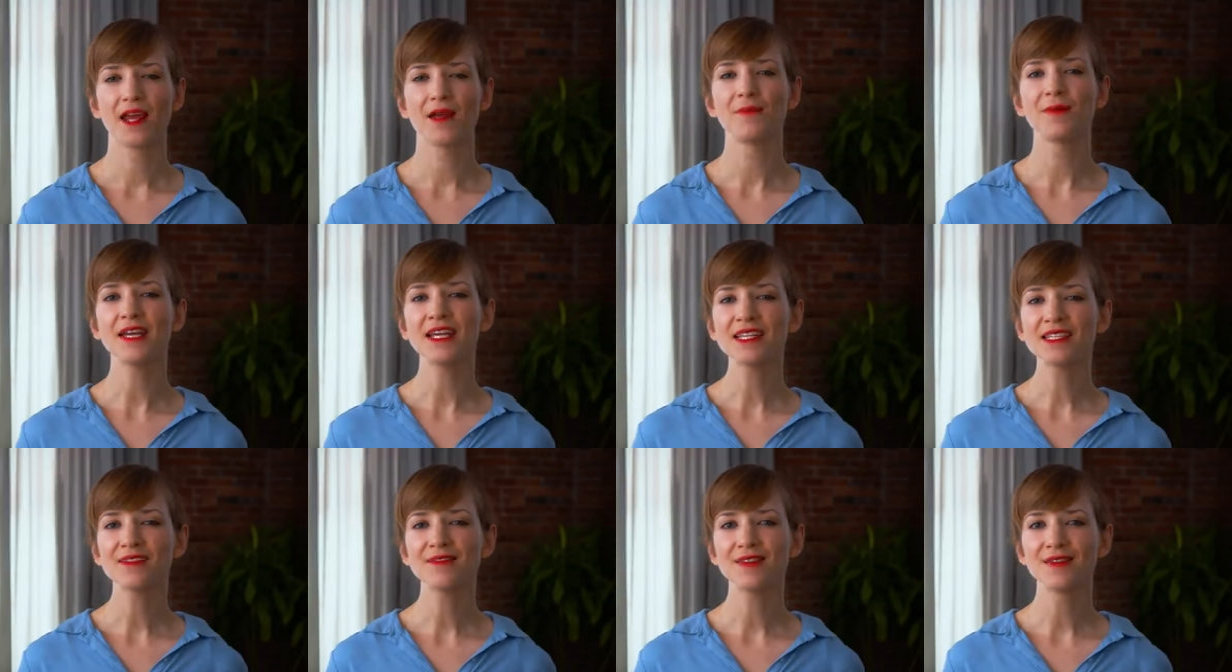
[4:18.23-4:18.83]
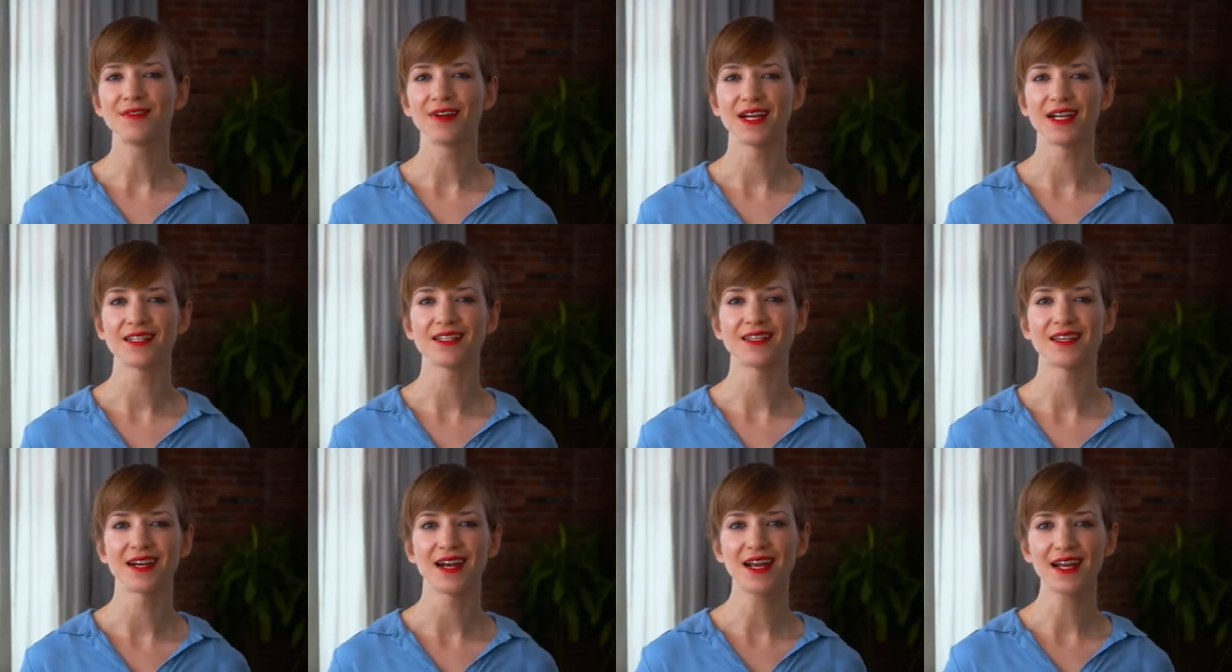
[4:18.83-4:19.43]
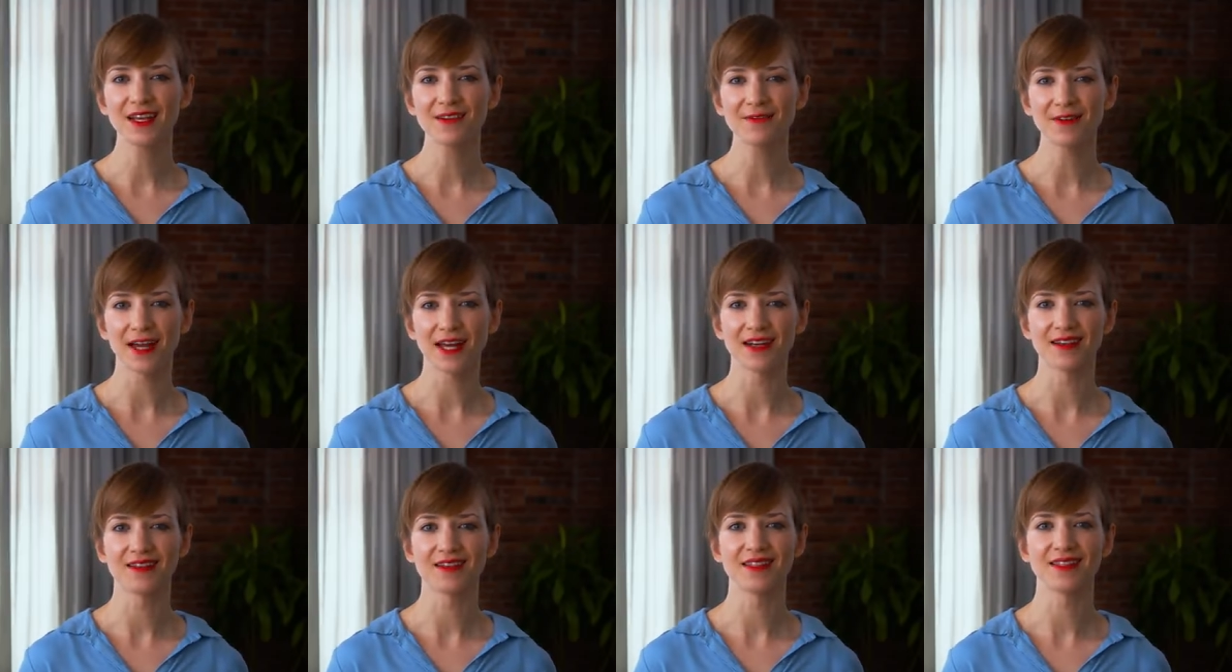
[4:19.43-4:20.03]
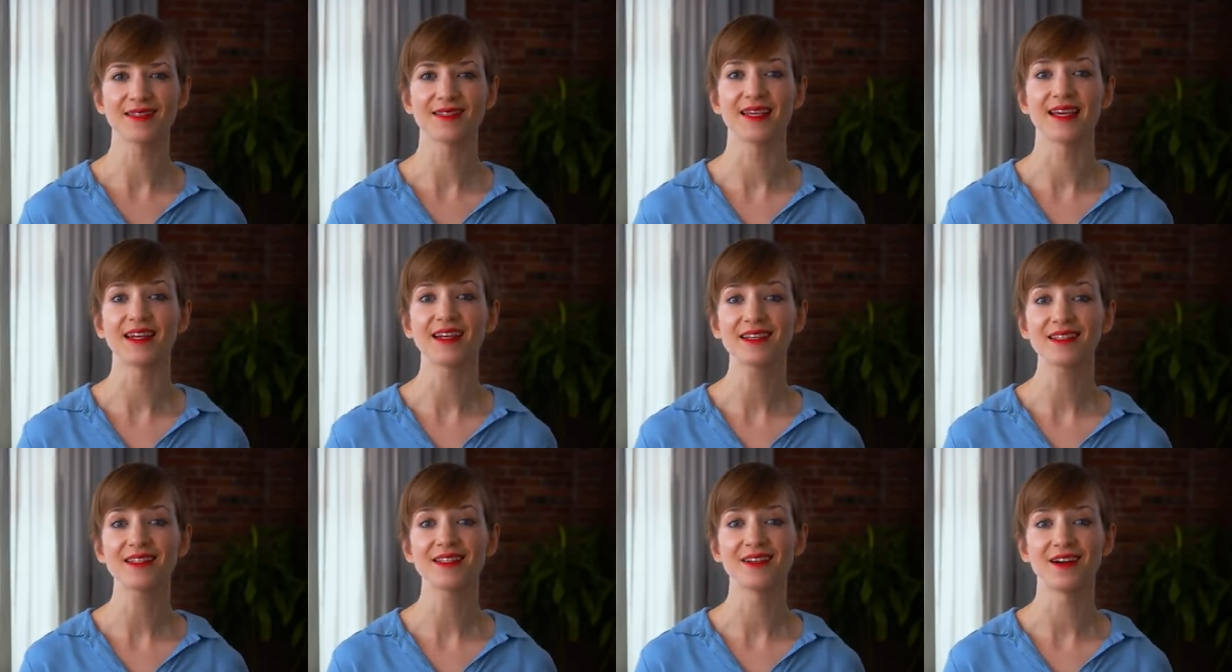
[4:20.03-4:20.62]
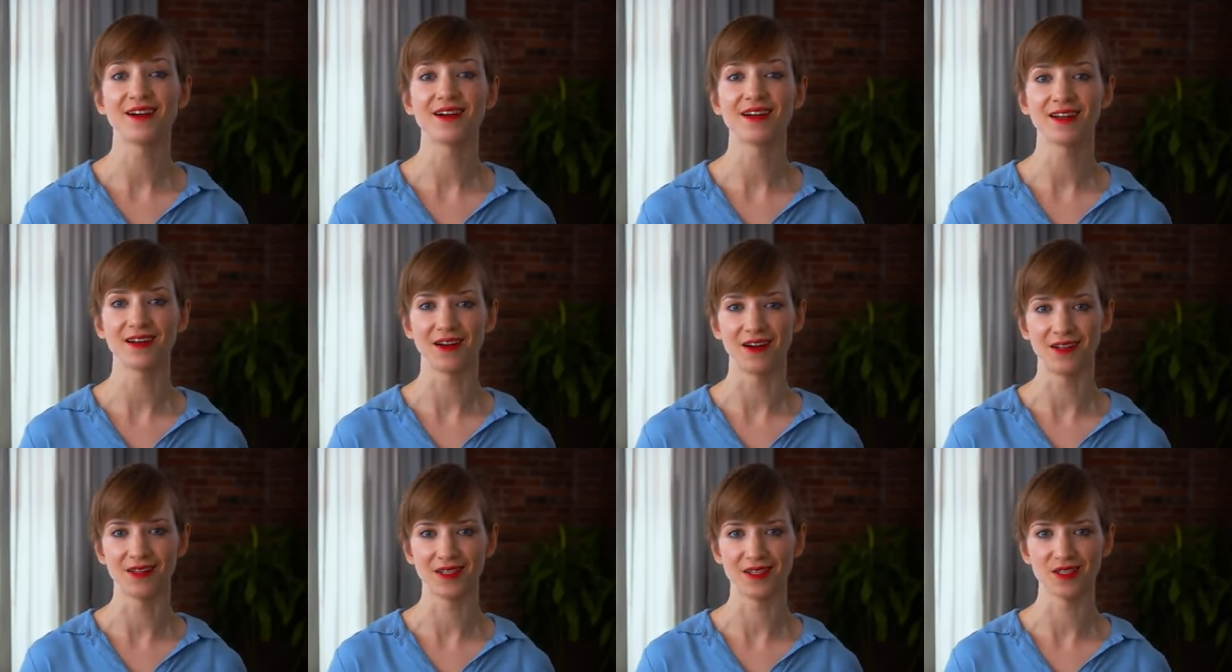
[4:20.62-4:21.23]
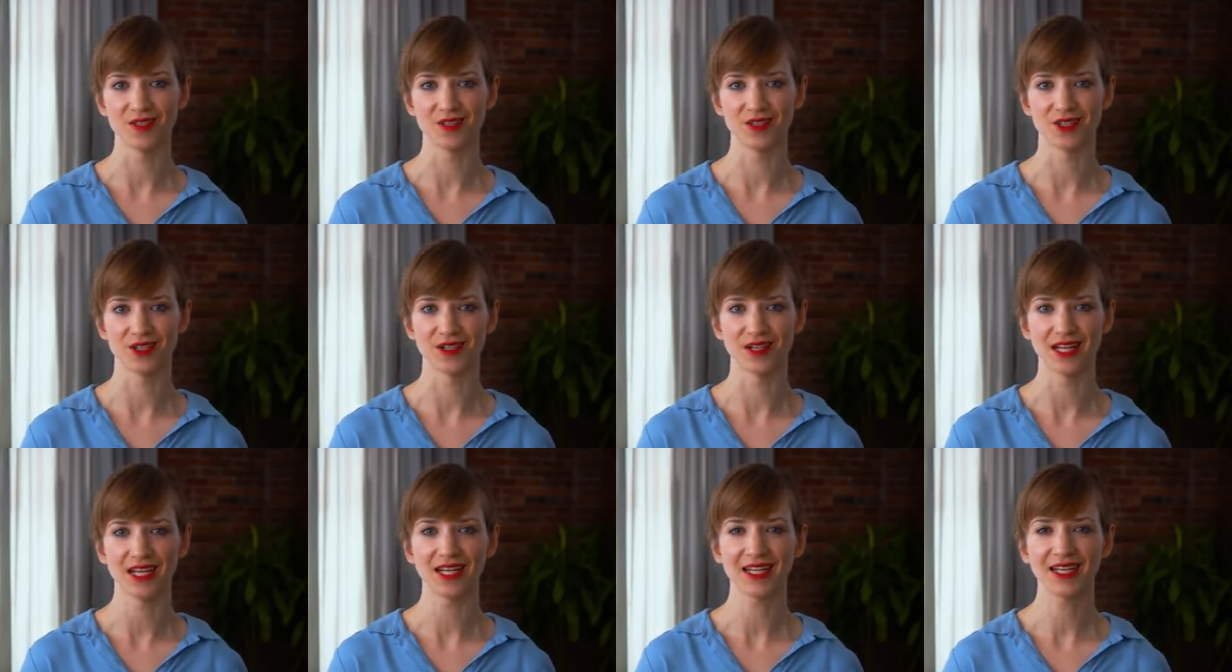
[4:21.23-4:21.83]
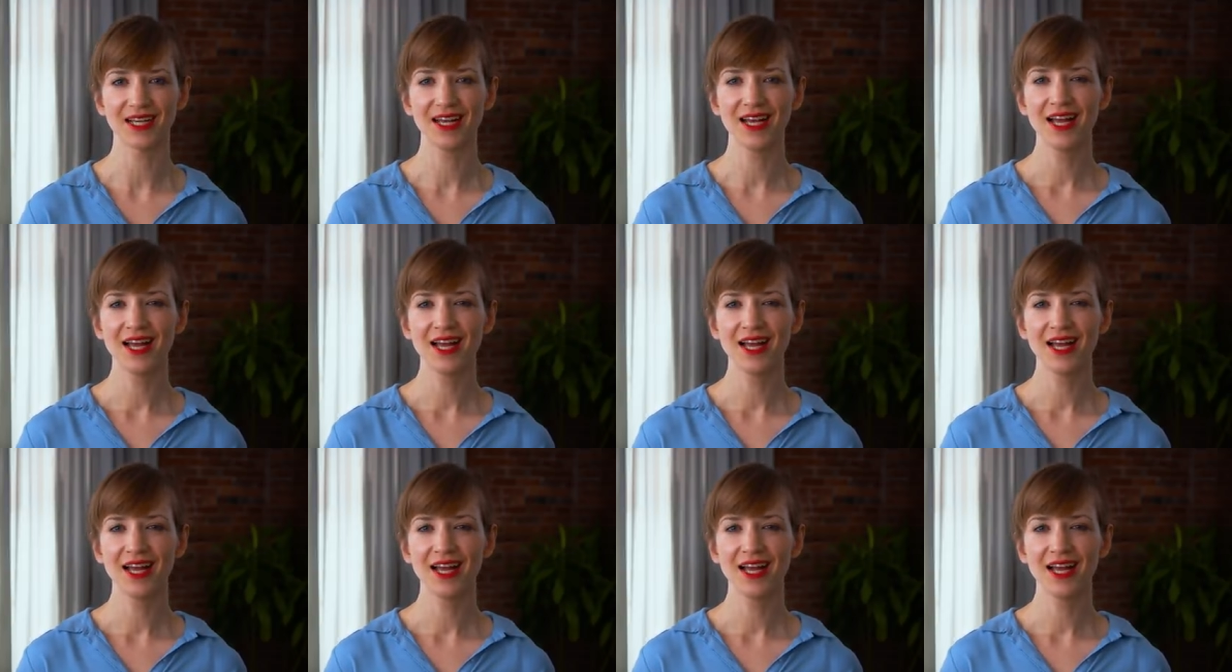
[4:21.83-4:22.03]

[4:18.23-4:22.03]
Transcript: A piece of advice that I have for analysts getting started on this journey